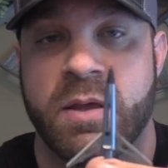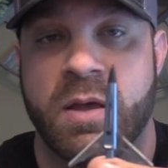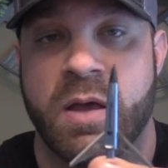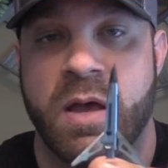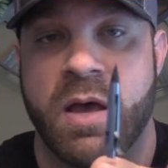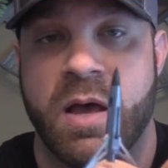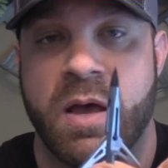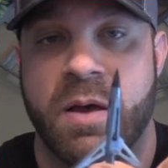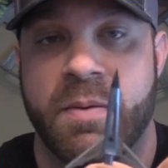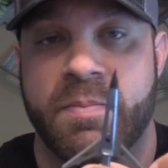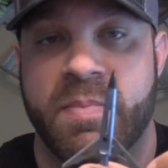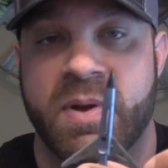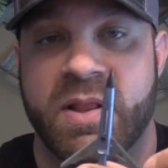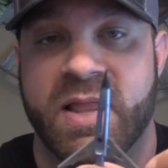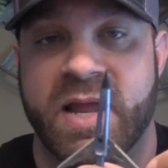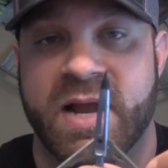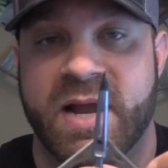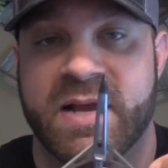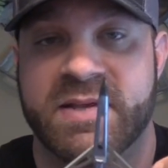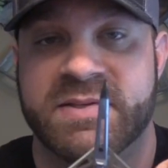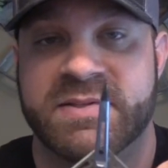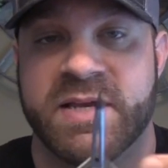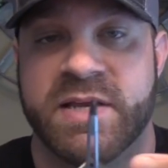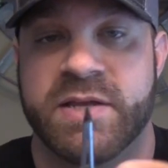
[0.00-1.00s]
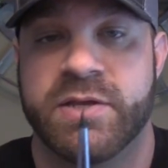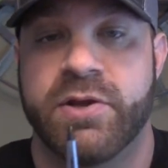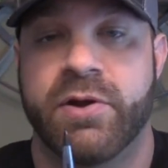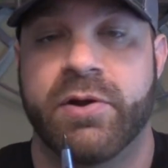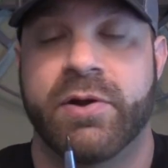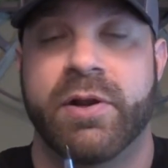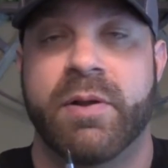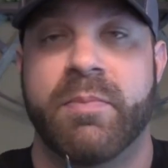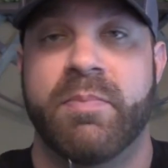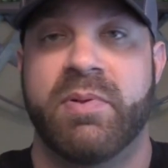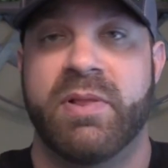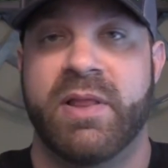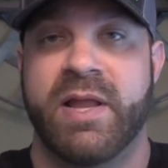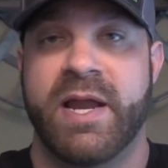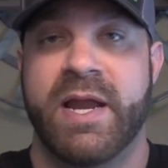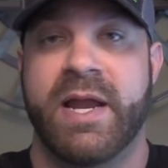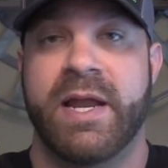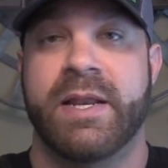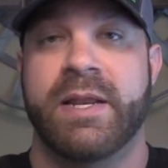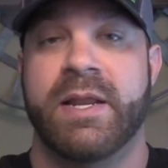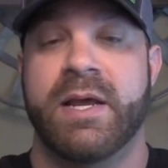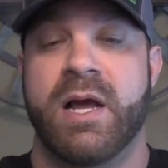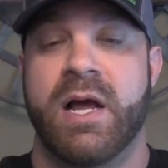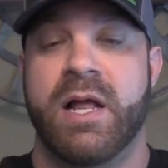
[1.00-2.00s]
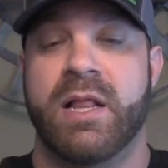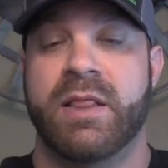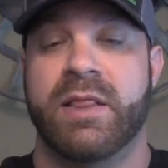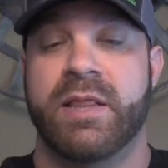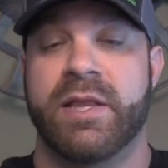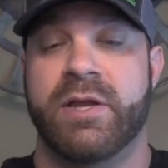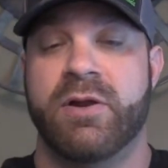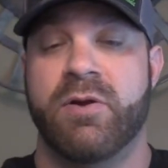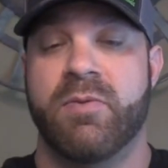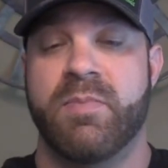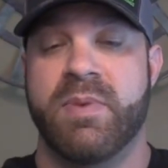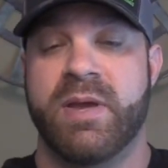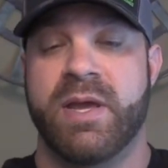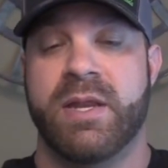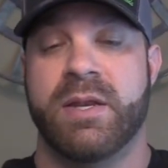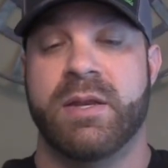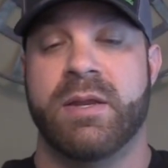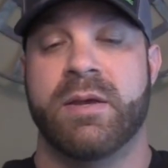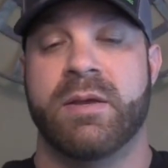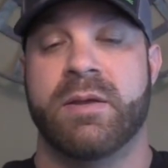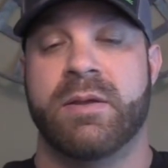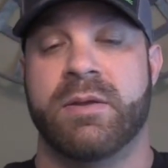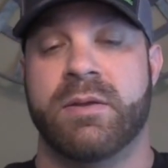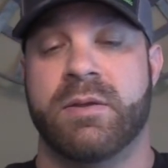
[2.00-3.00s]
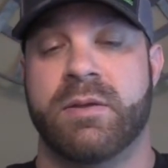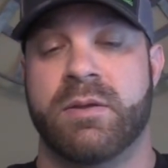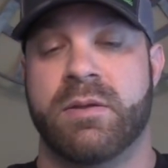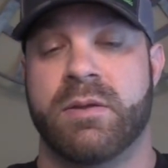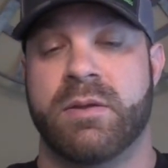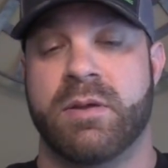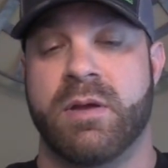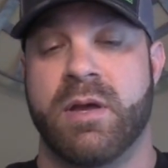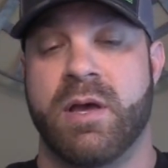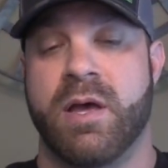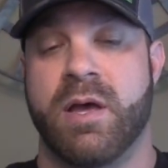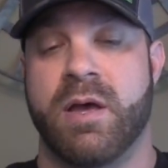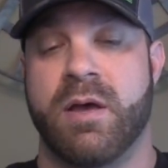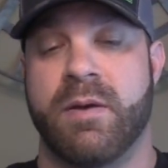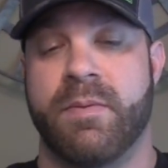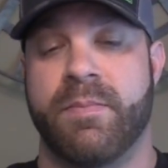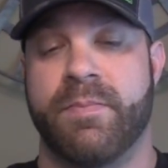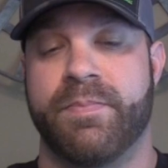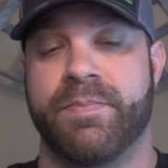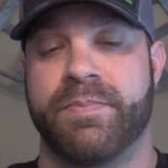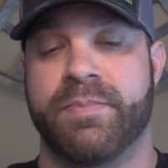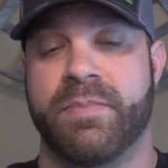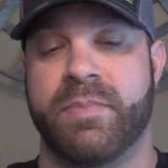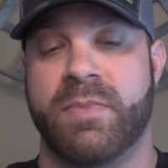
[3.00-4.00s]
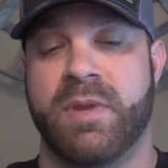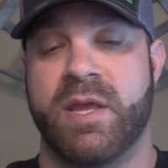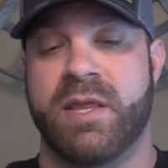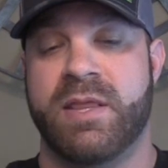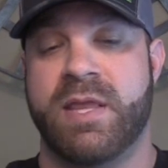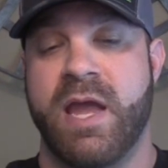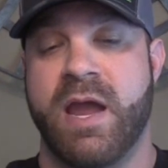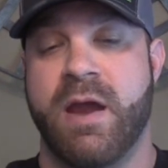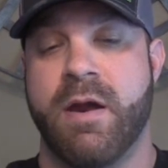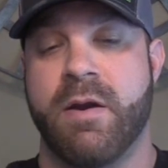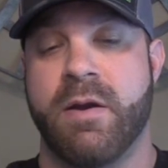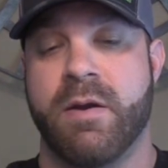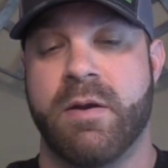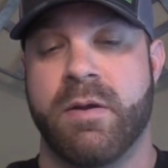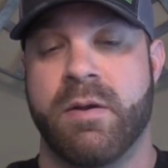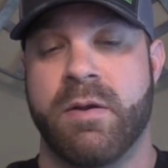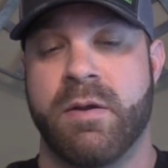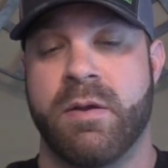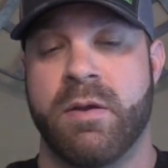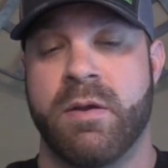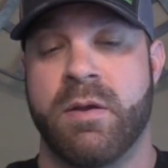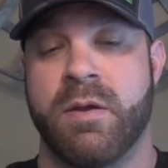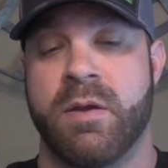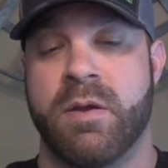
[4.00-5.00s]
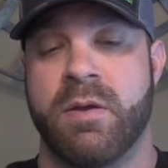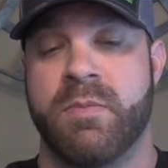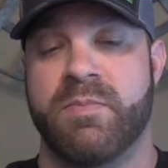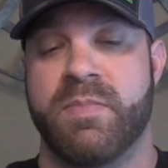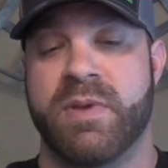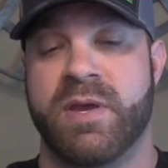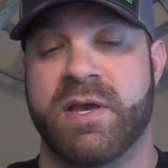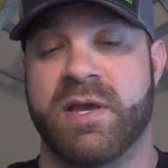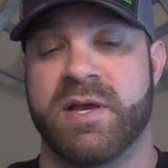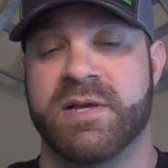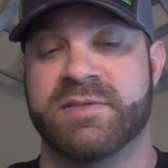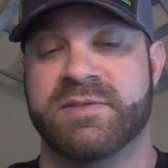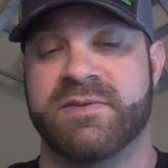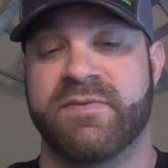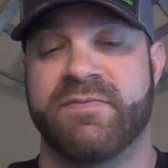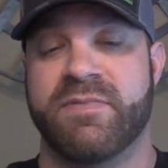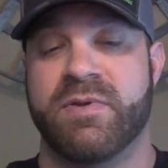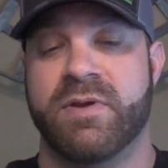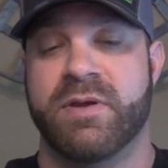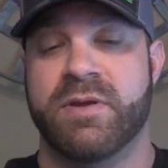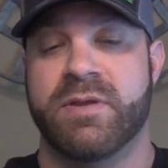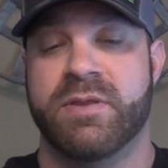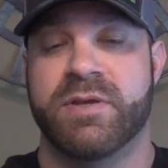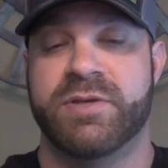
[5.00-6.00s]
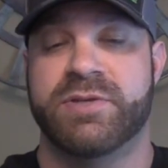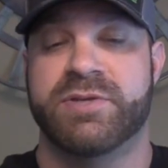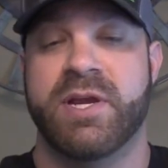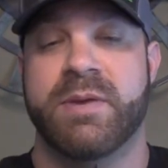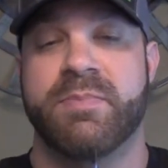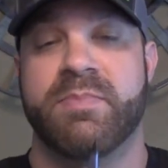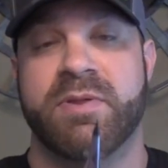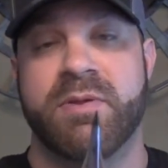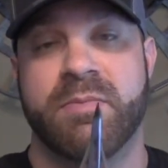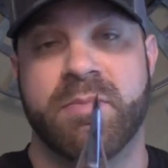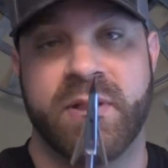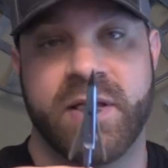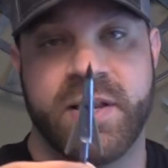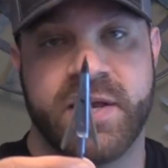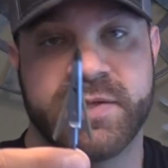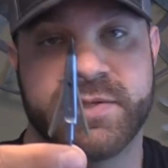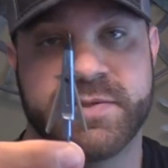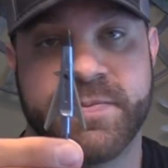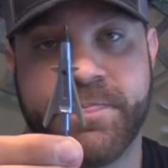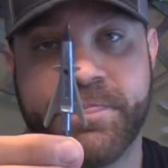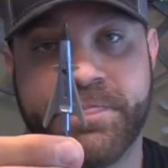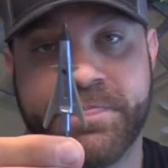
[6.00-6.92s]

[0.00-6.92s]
But like I said, you're going to plane a little bit in the air because of the shape of the blades.